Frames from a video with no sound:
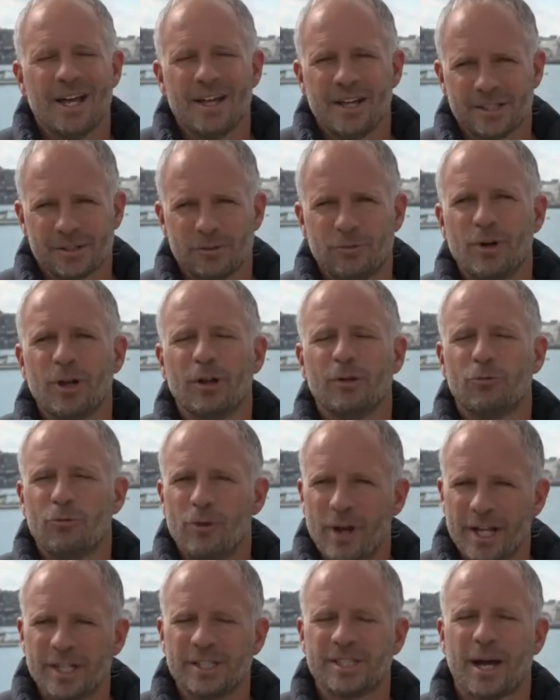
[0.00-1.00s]
a real
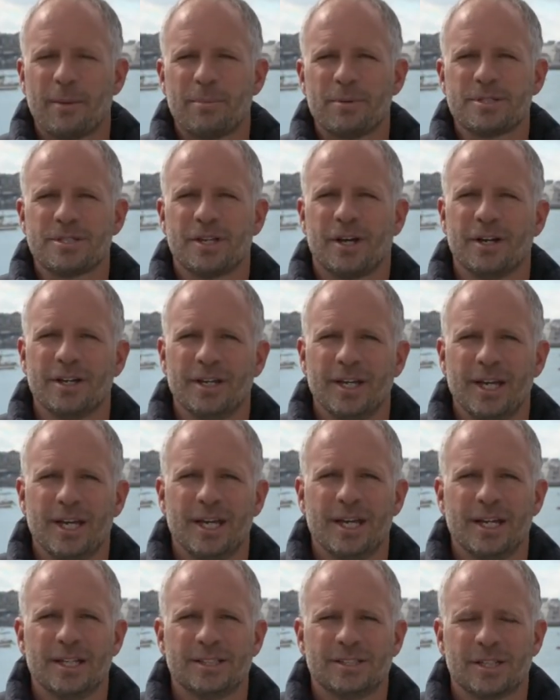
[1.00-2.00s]
rich appetite
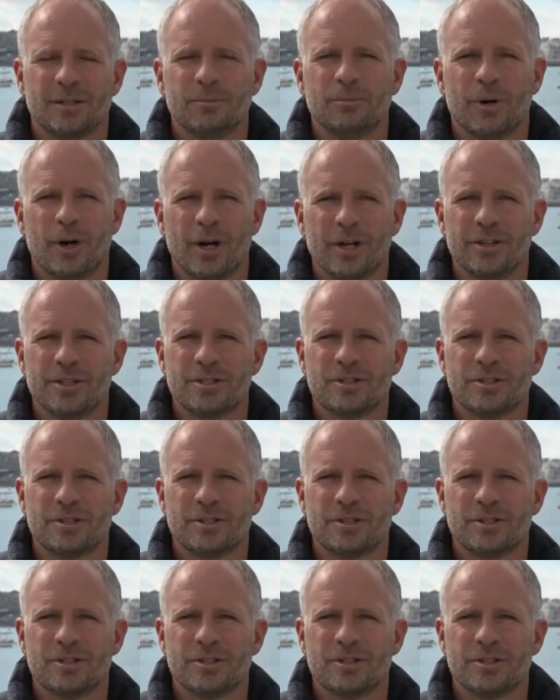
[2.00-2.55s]
here to combine the